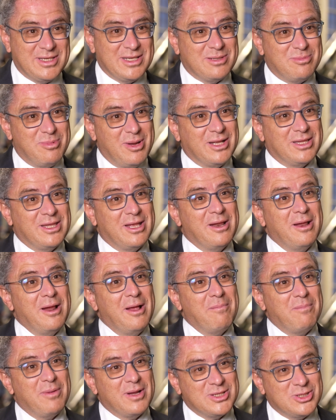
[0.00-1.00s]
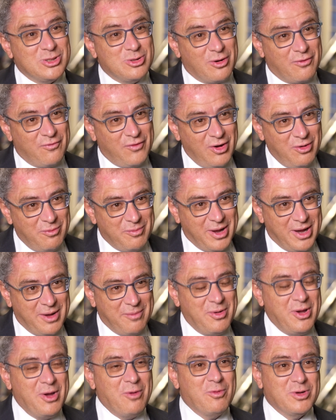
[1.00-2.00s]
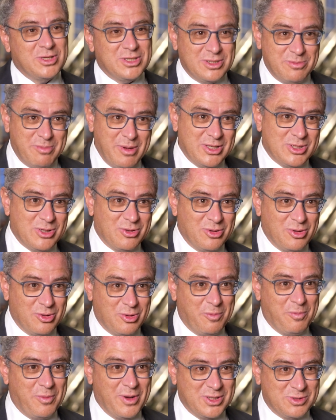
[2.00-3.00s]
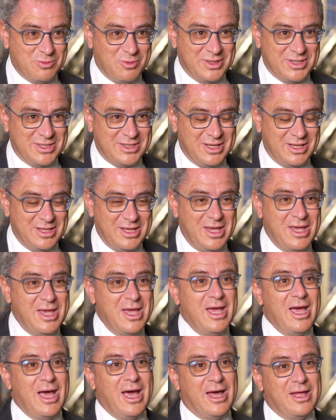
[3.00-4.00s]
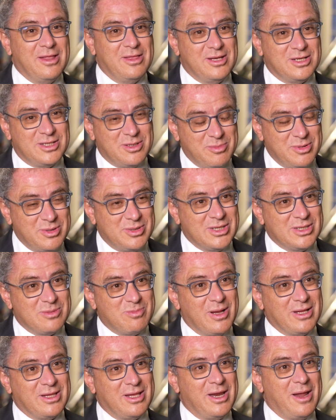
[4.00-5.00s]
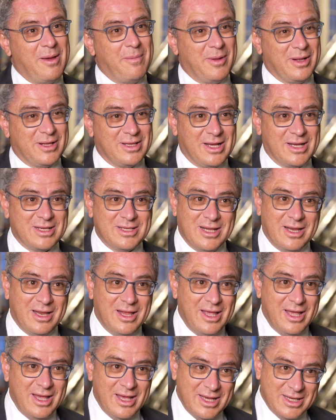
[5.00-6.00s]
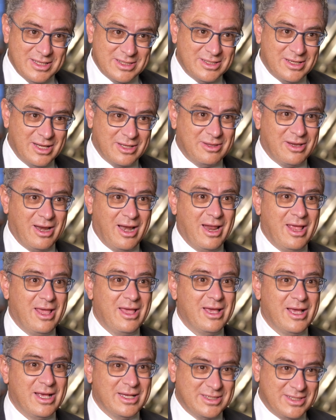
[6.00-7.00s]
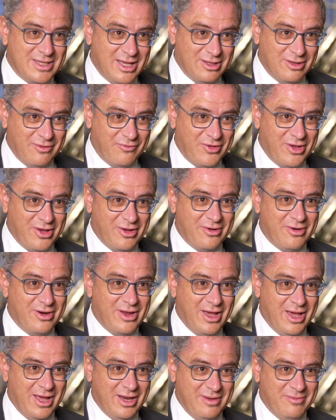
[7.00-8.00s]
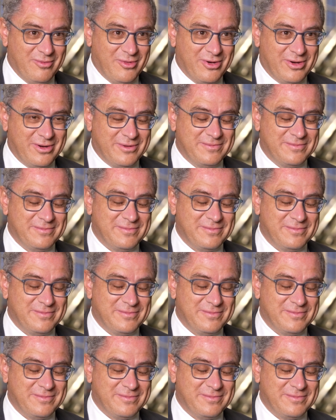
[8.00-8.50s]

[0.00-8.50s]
cisplatin plus durvalumab, which is based on the TOPAZ-1 study, and the gemcitabine cisplatin nab-paclitaxel is not really a standard of care anymore.